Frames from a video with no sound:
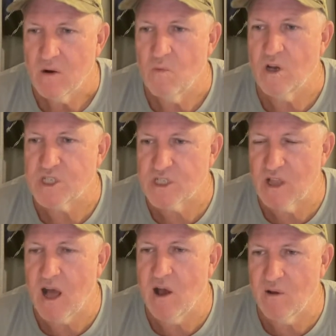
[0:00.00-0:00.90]
we're
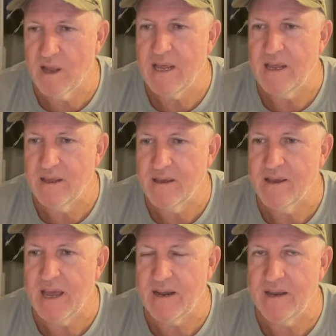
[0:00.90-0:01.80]
slowly
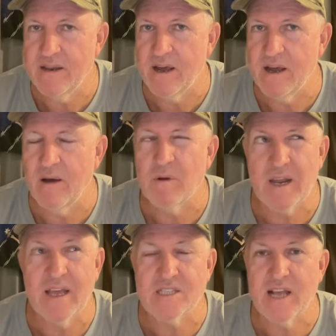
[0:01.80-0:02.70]
getting into, I'm going
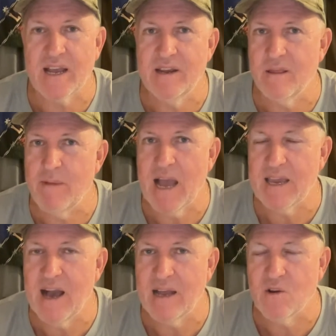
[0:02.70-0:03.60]
to get stuck into the
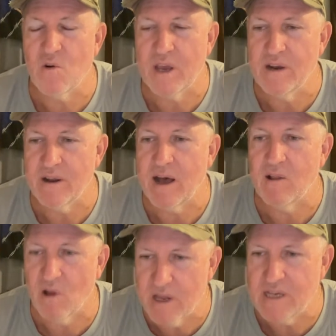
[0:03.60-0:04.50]
backyard cooking. I know a
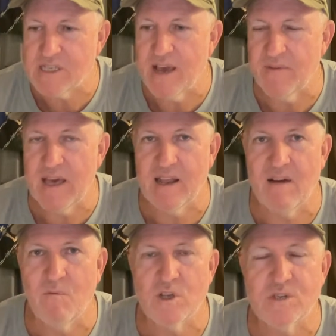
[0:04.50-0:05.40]
lot of you out there
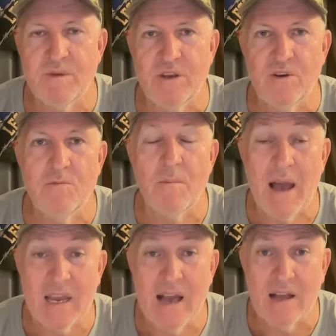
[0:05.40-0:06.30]
love watching me do my
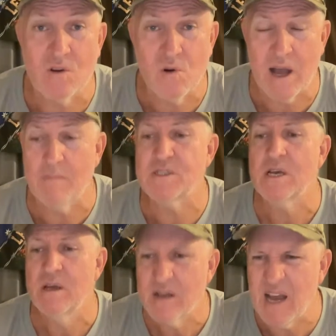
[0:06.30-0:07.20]
backyard cookups.
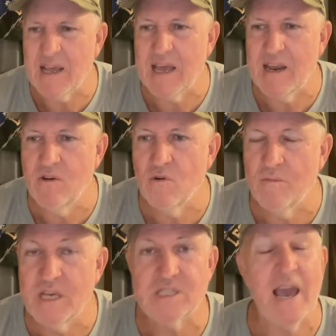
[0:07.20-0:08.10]
Going to get into them
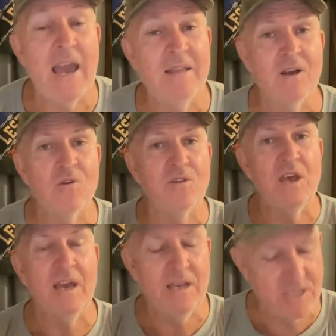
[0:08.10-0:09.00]
this. And the good
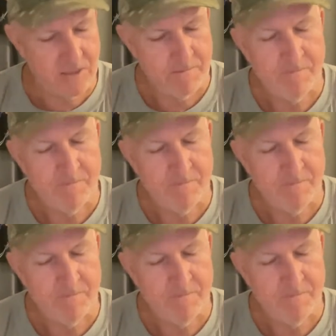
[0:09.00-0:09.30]
thing is,